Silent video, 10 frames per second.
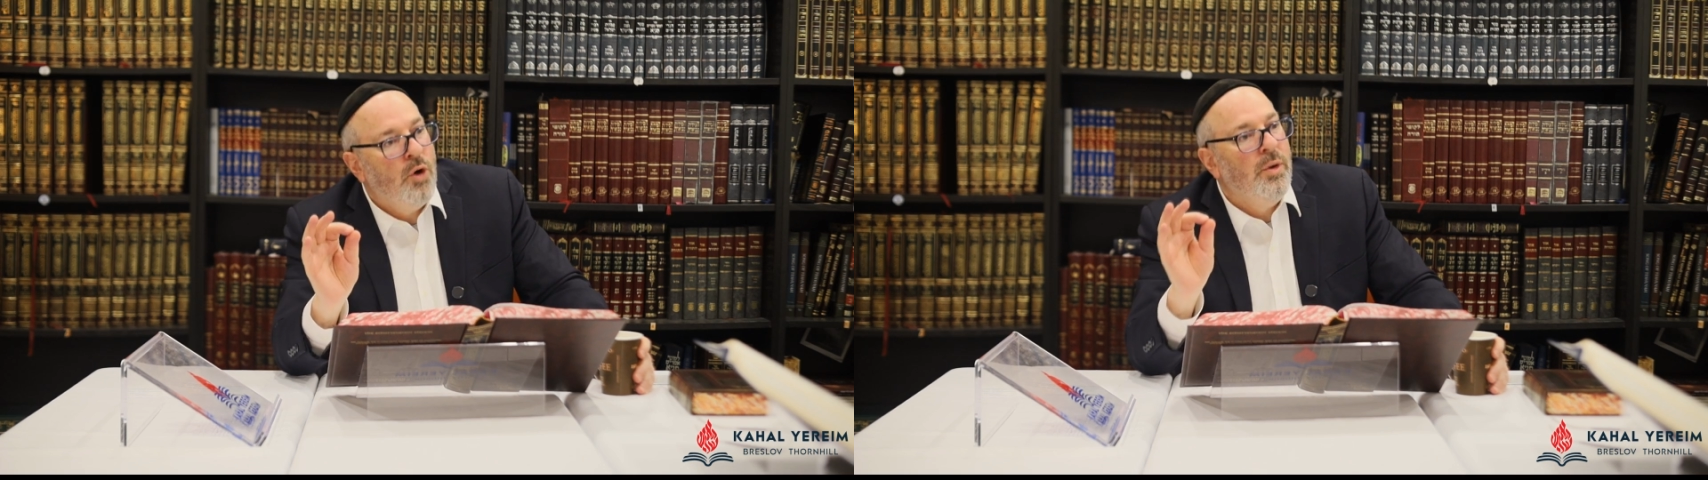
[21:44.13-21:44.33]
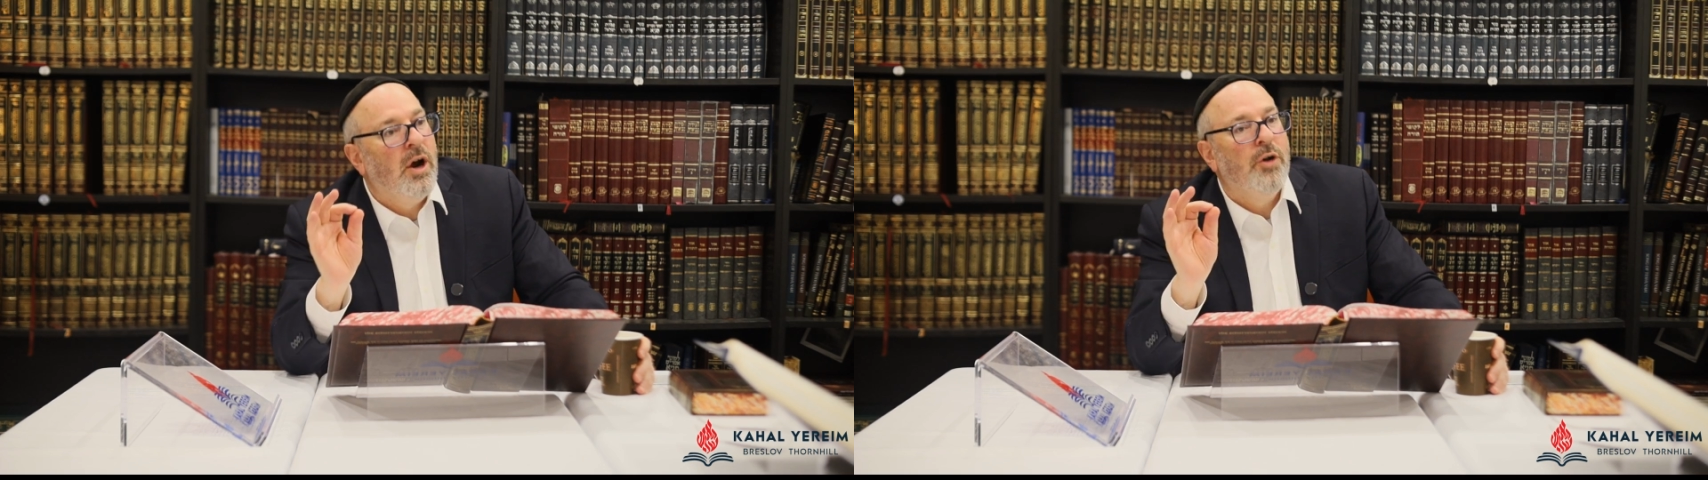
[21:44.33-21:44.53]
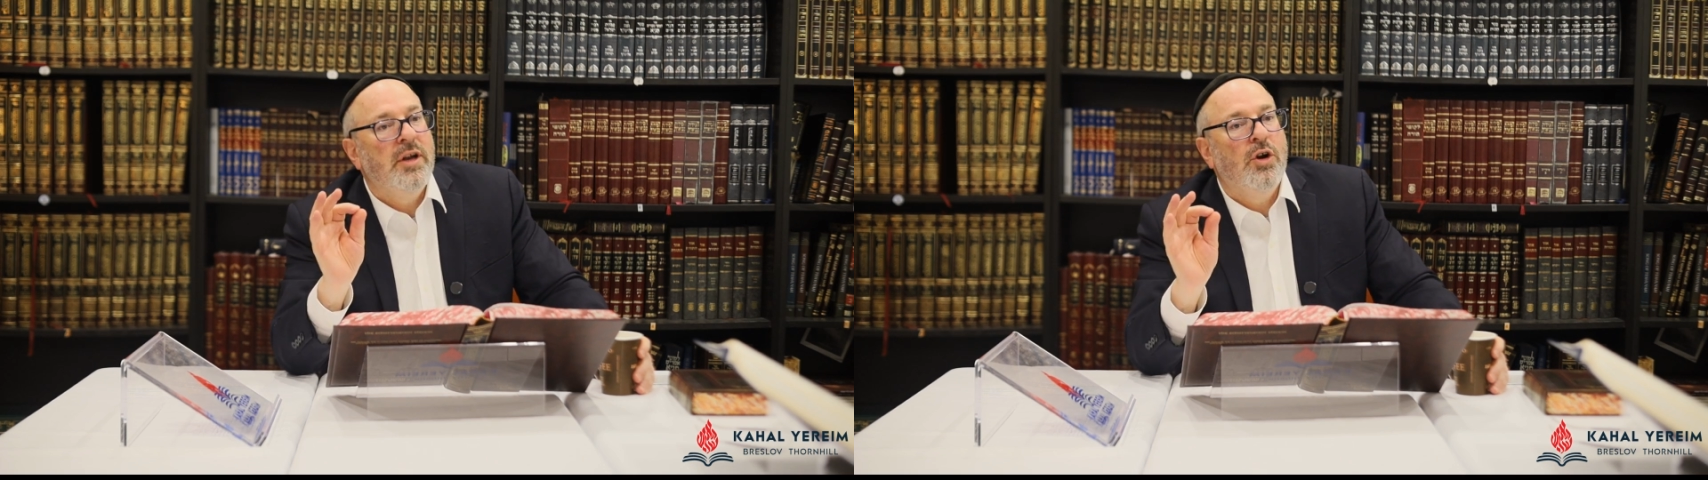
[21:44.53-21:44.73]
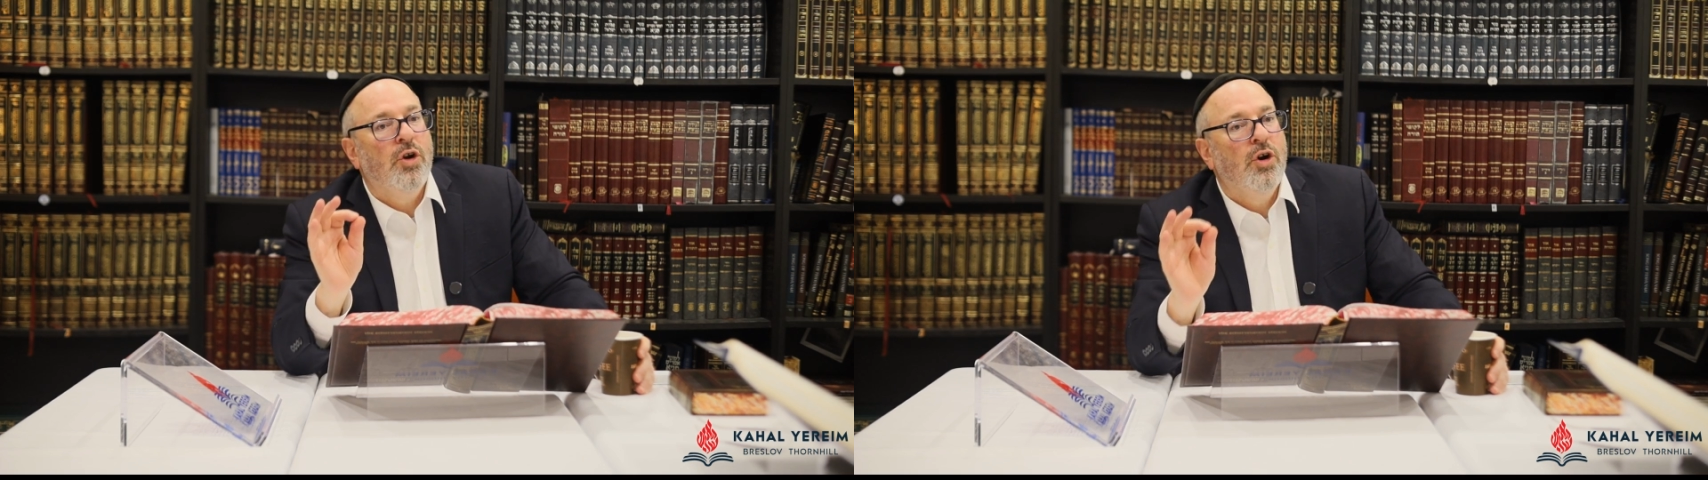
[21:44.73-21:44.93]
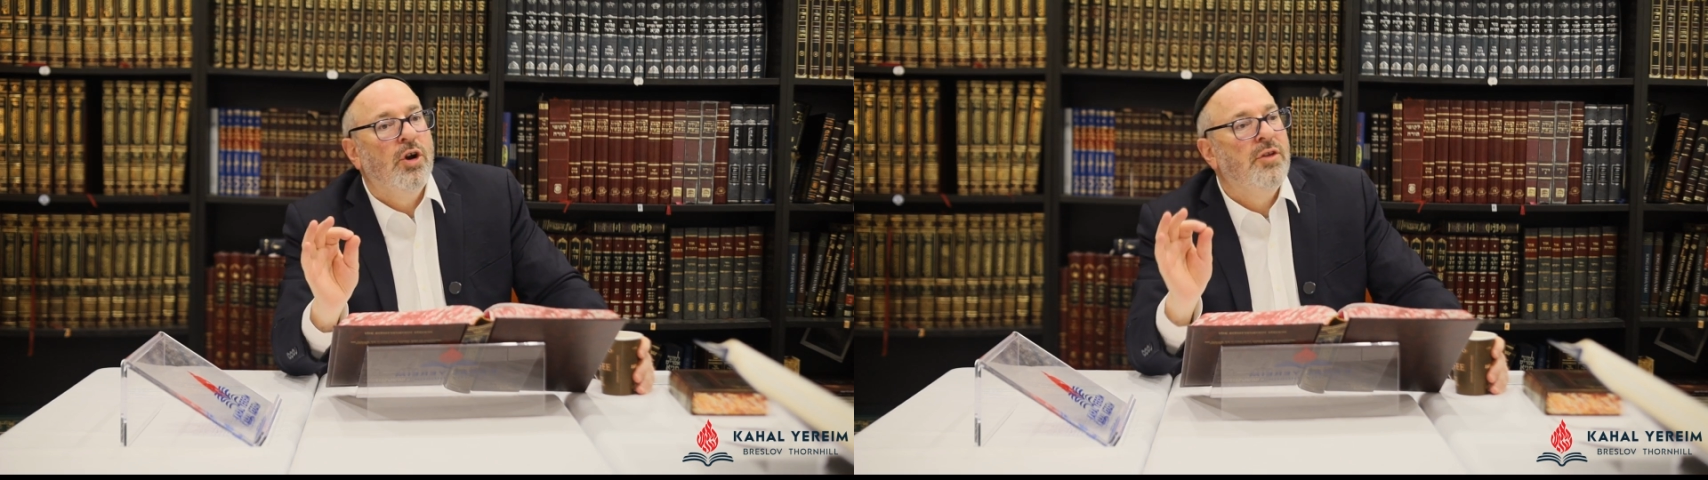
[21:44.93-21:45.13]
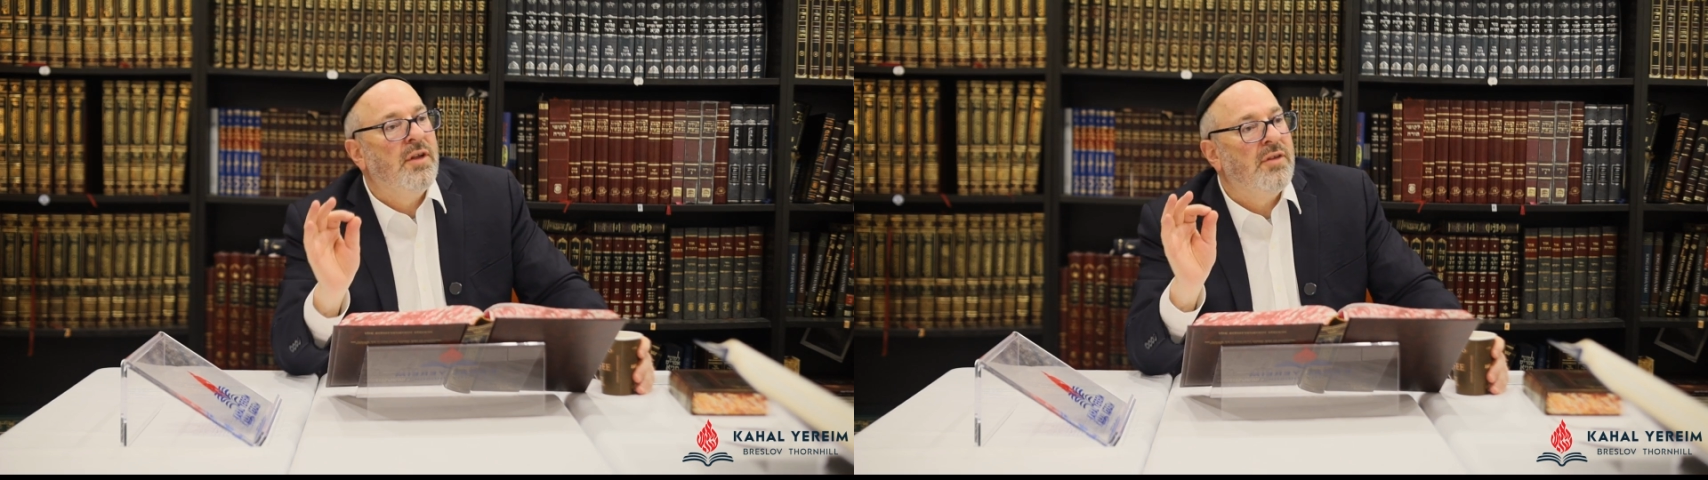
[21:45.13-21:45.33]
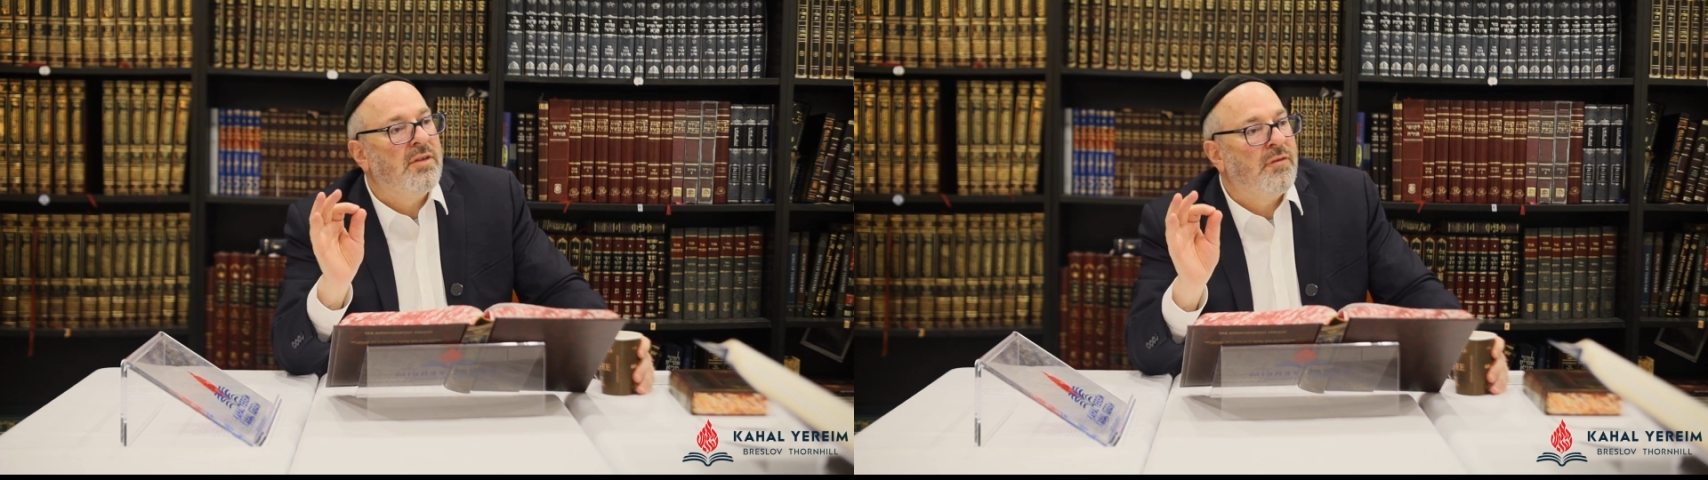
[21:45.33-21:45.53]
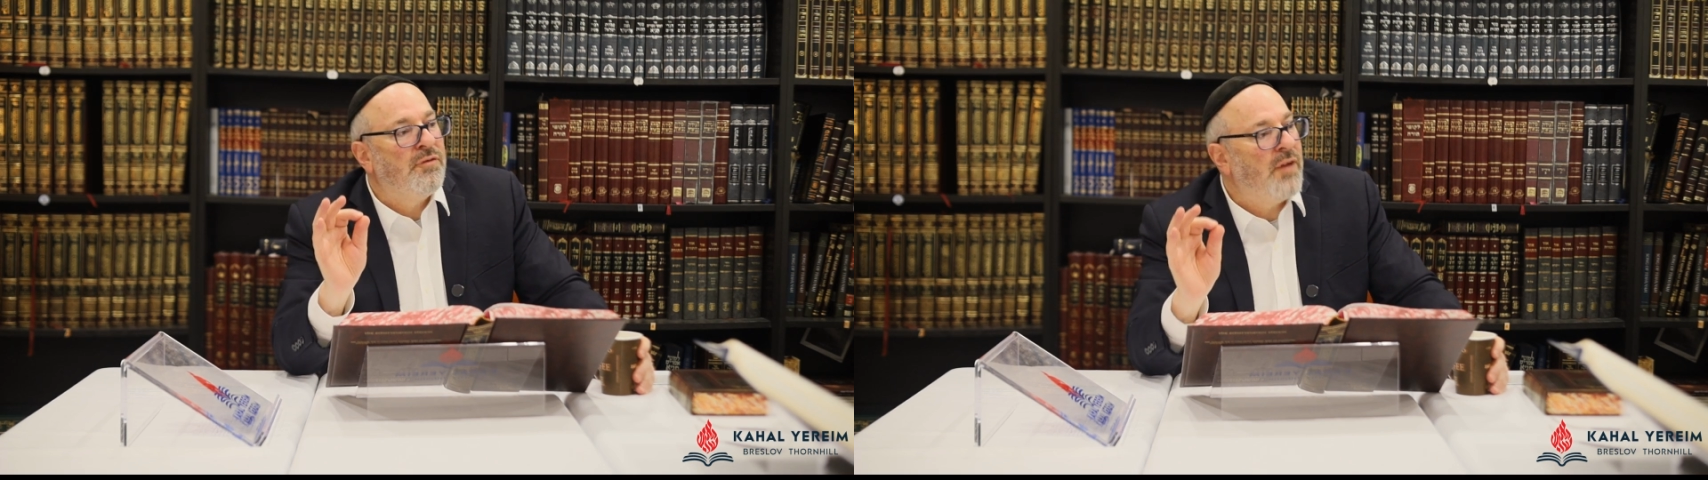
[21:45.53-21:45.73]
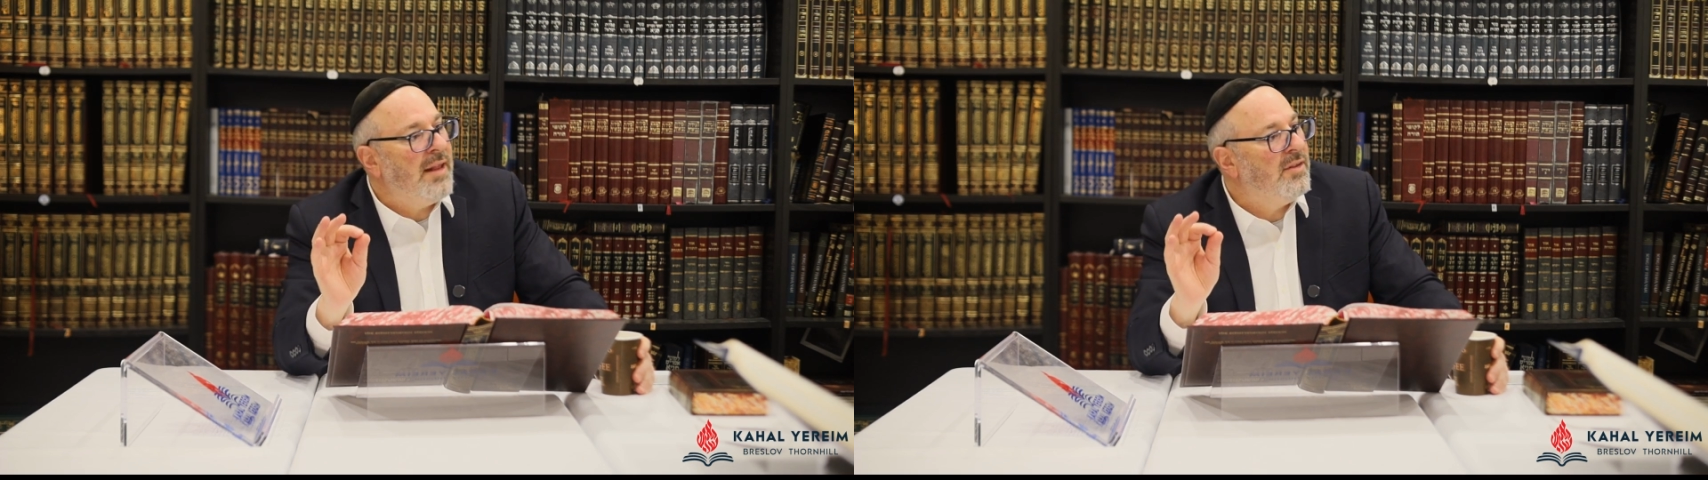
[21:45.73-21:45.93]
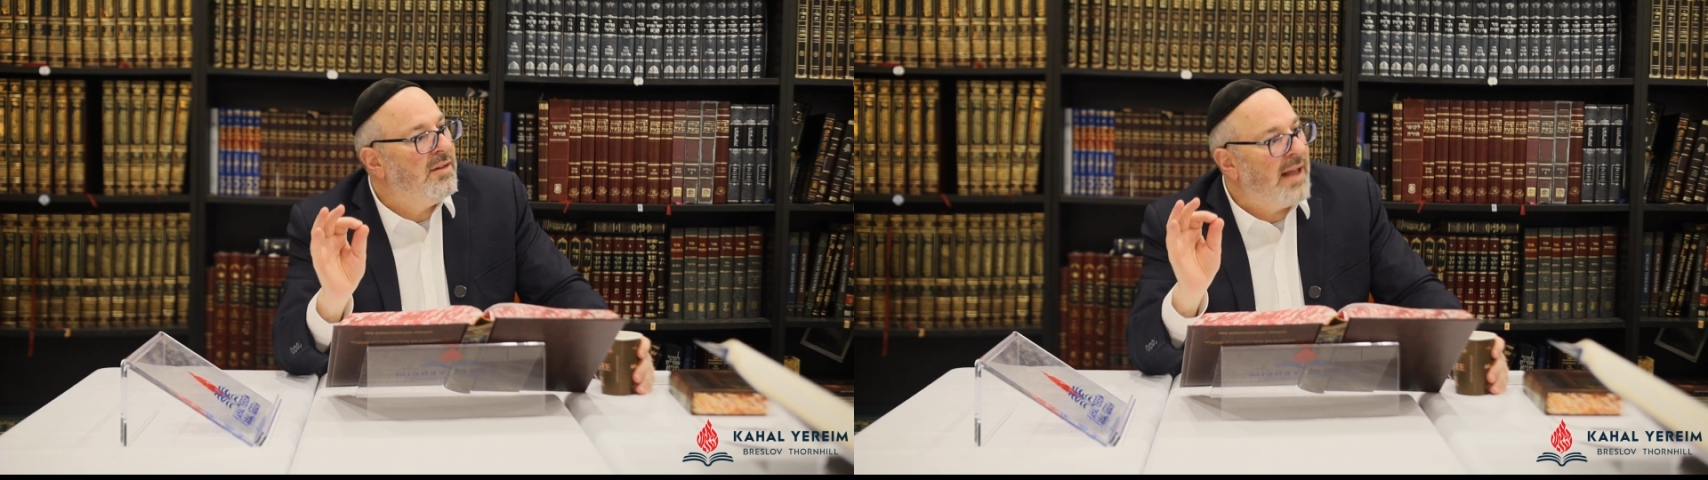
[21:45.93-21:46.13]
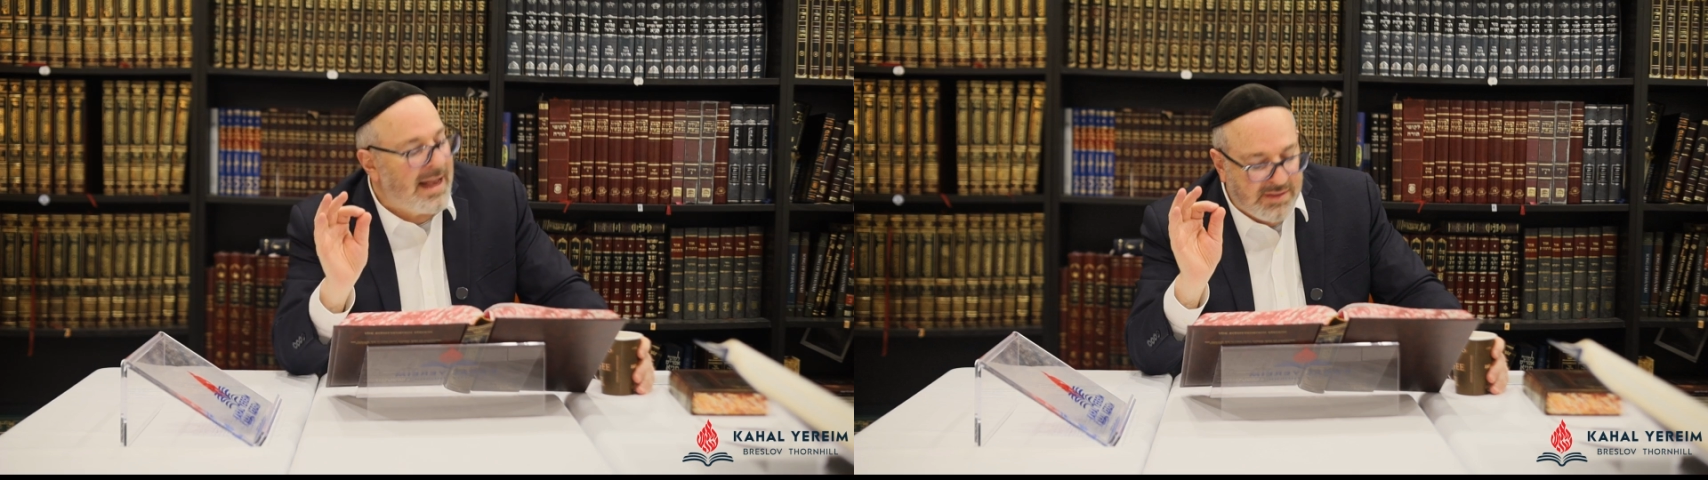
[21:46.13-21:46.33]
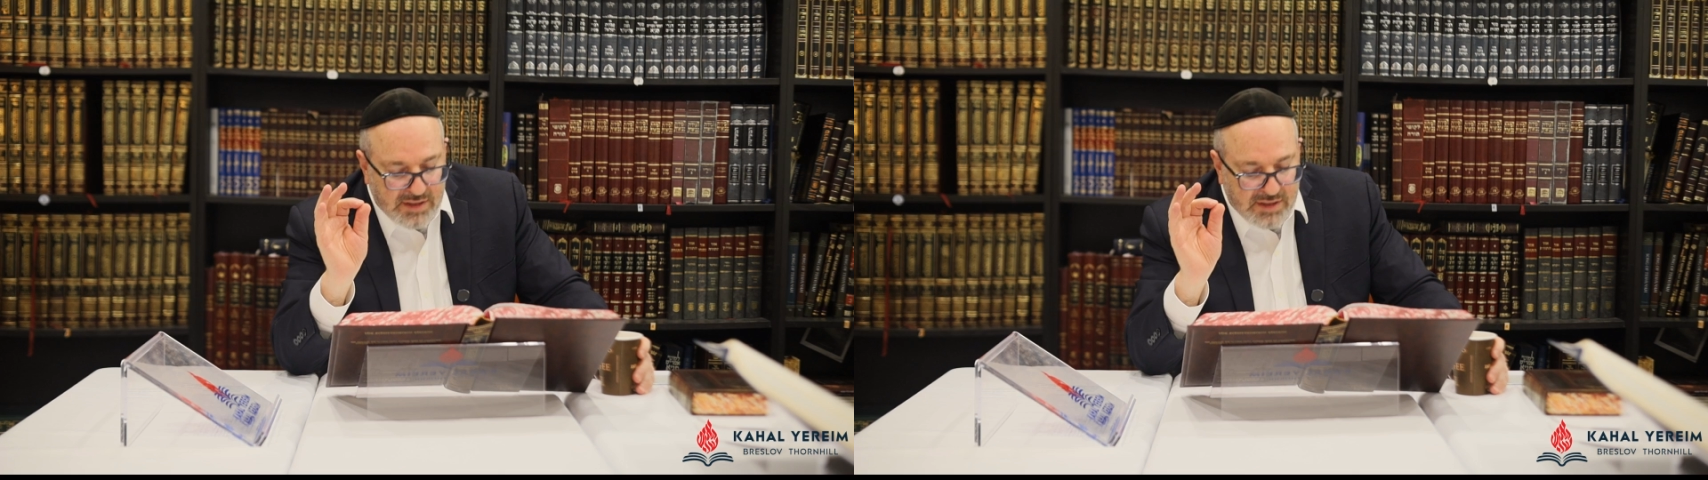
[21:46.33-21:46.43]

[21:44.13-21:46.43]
We already heard that the defendant has